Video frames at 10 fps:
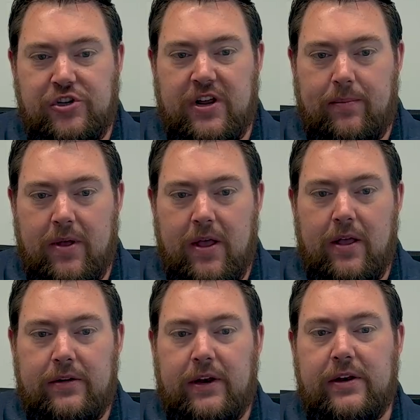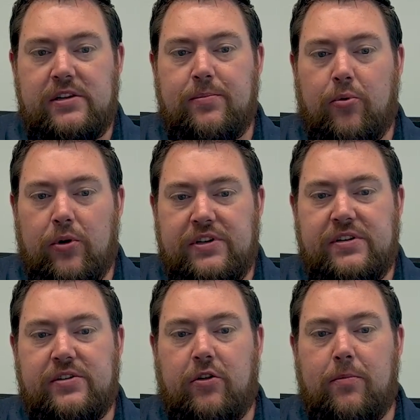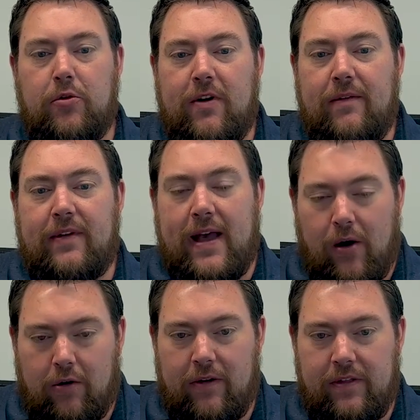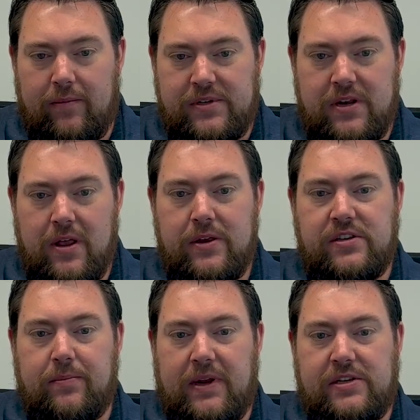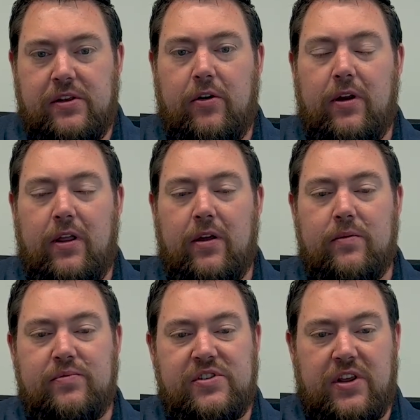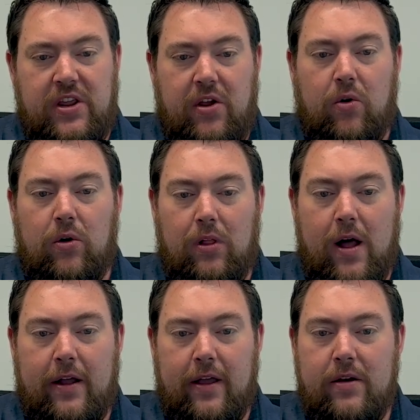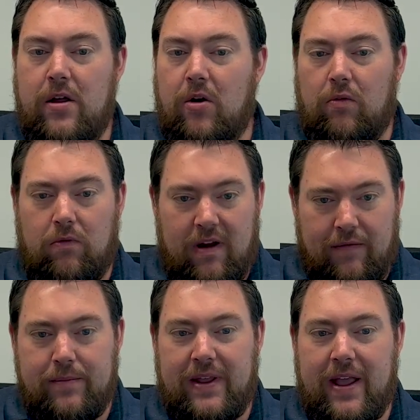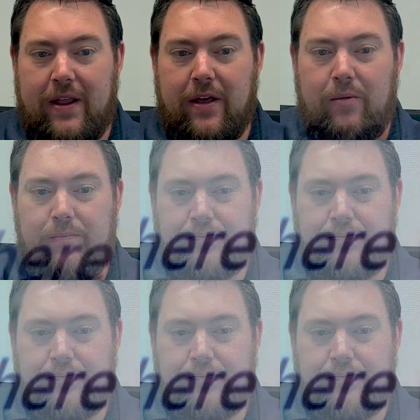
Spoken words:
chip, and it supports cryptographic algorithms. So basically, you're getting a secure login right from the get-go.